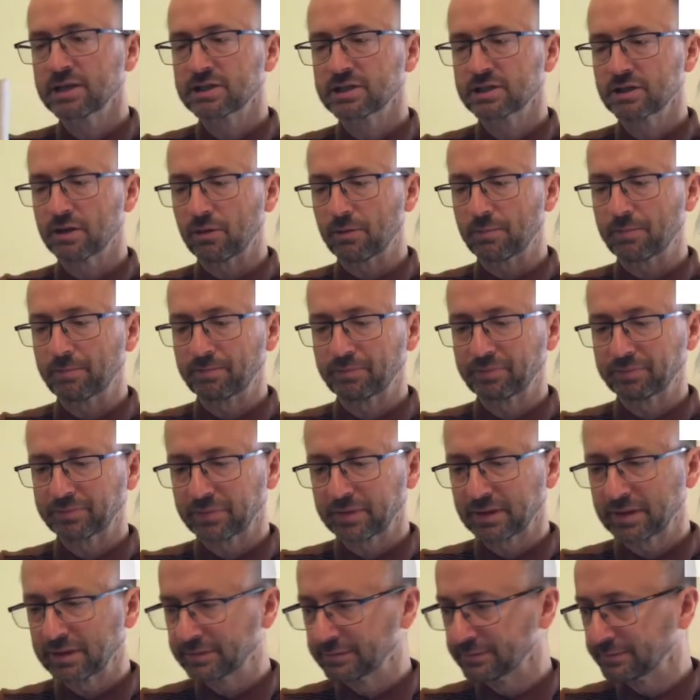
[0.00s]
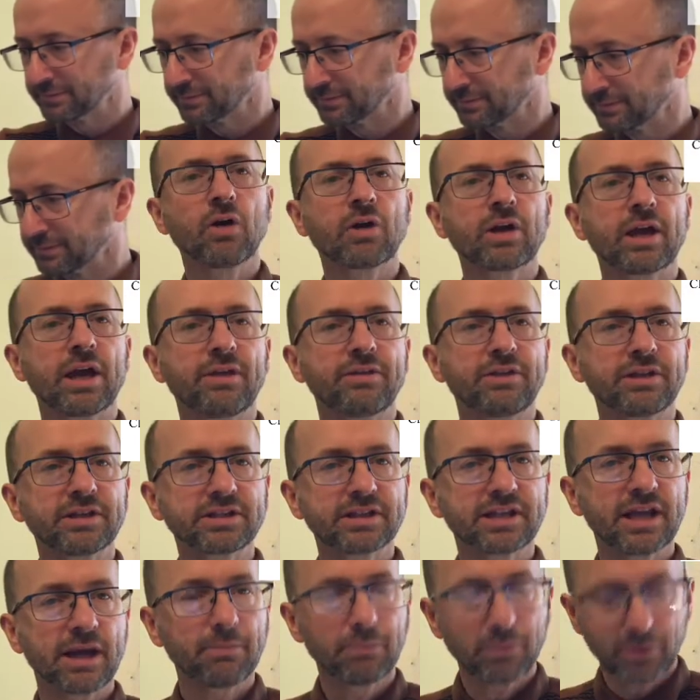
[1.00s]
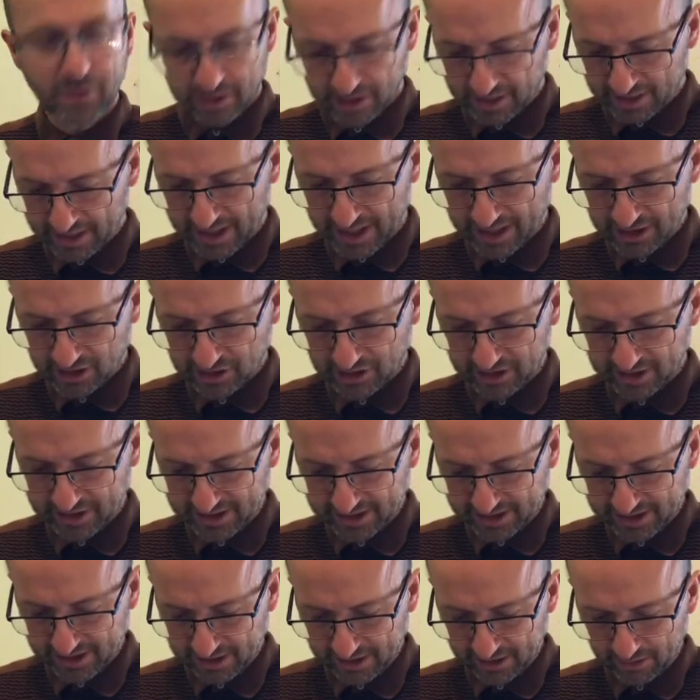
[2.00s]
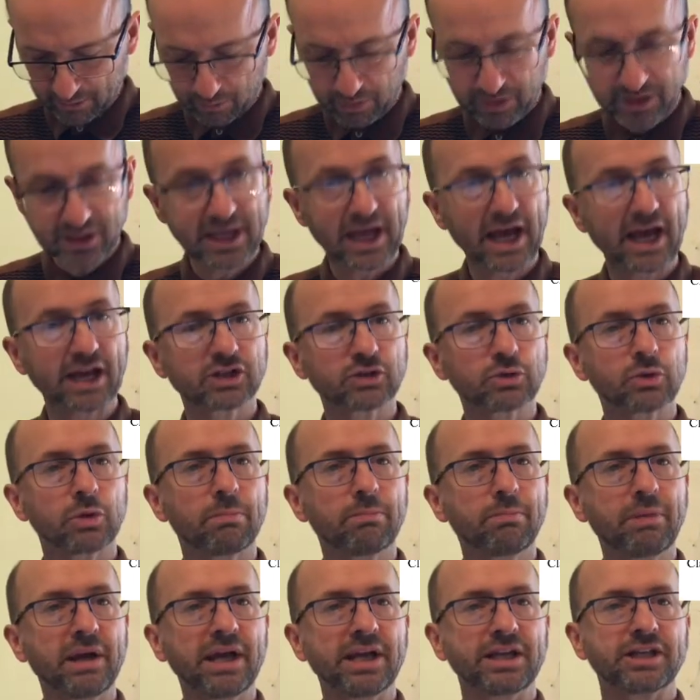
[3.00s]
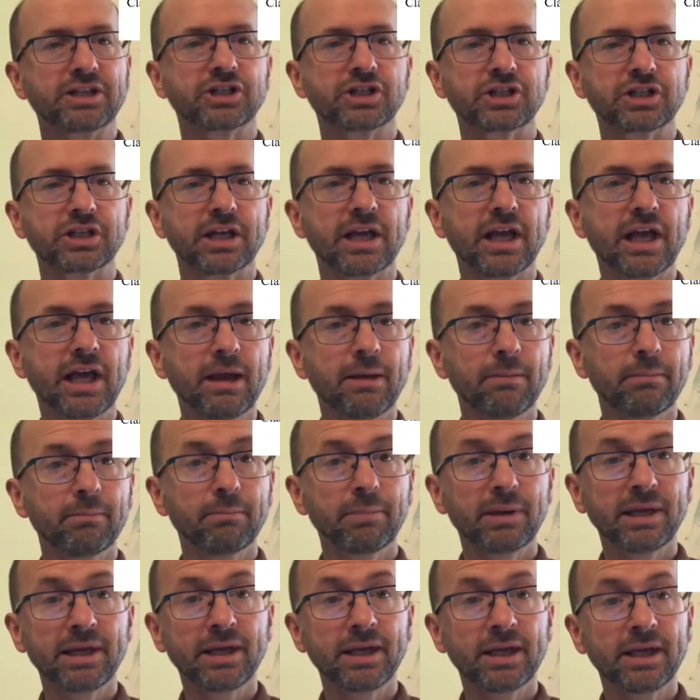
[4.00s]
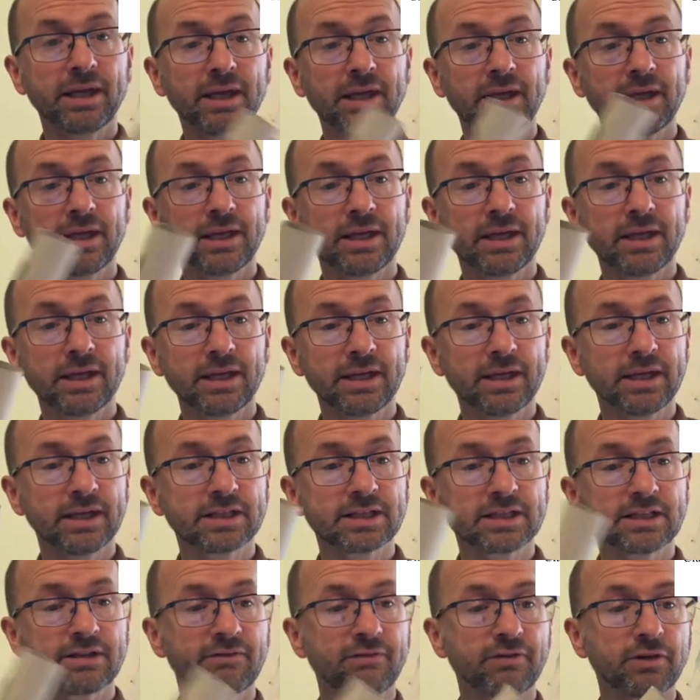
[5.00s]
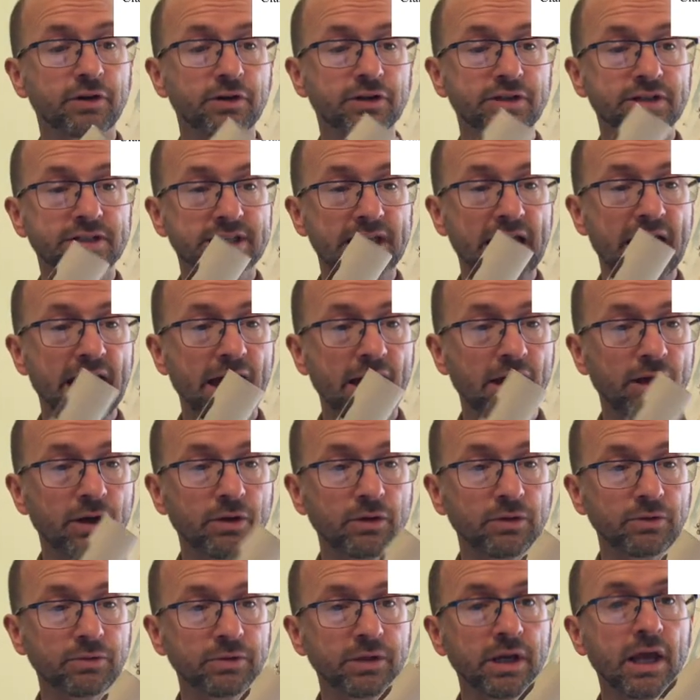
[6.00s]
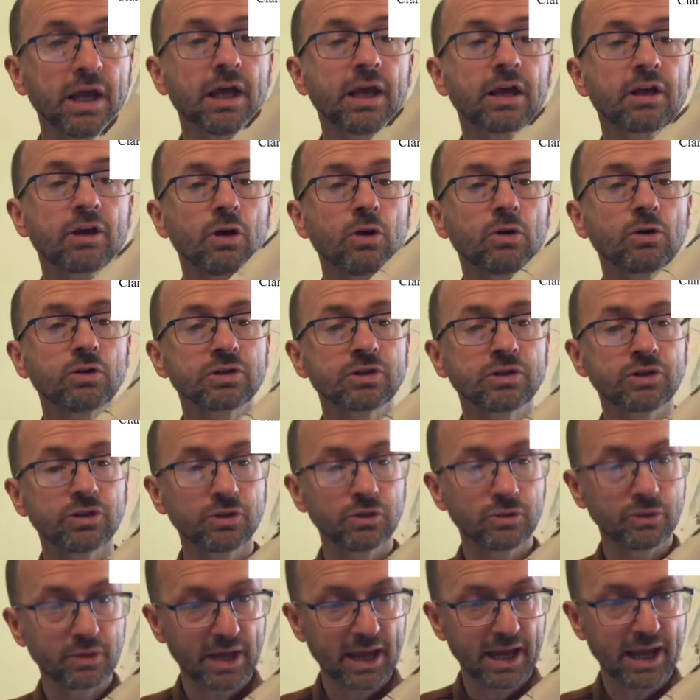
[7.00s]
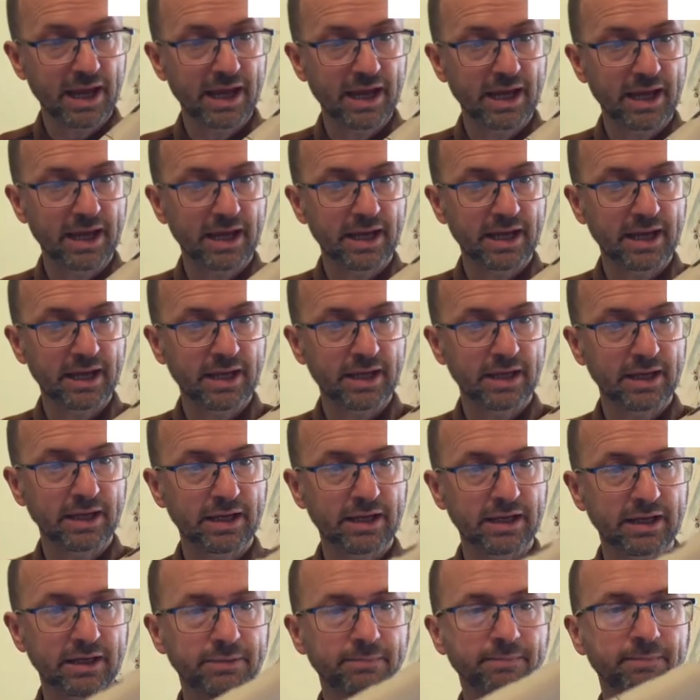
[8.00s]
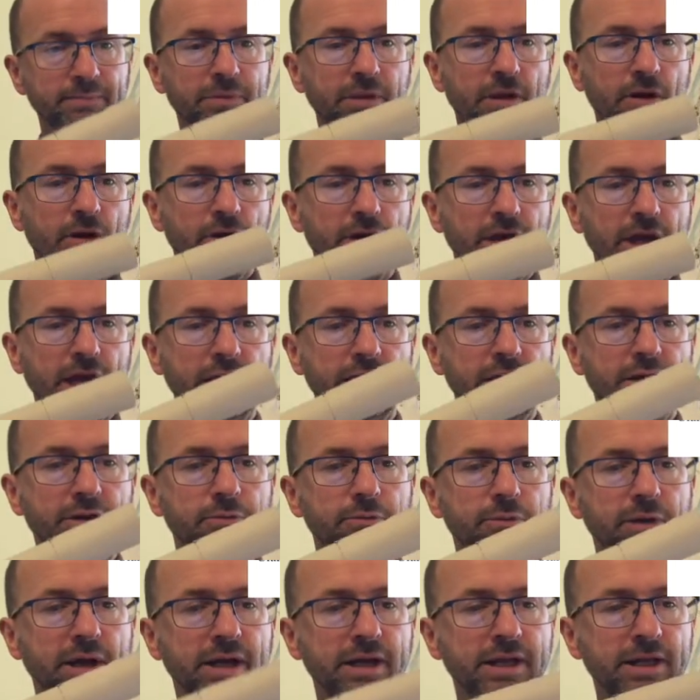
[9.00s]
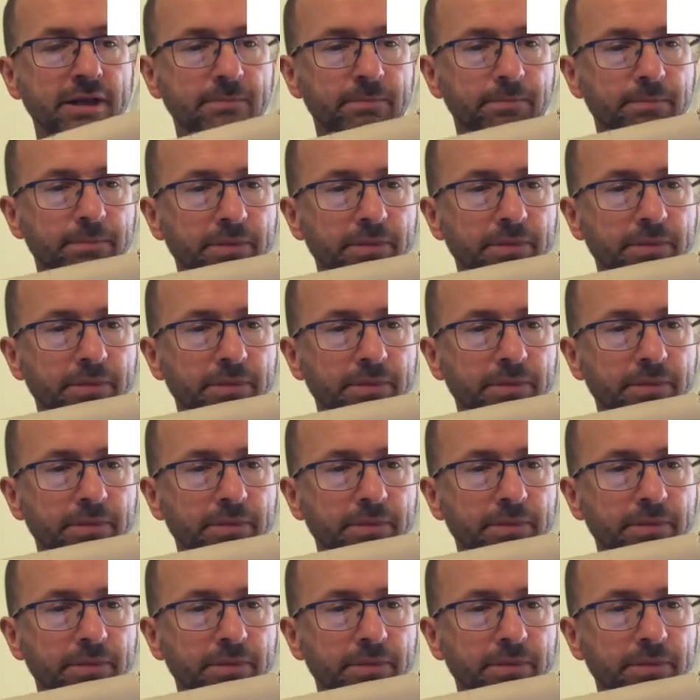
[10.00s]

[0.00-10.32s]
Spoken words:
so, this time we're going to actually sing it with the actual pitch. B is the first sound, goes to A. Okay, you ready?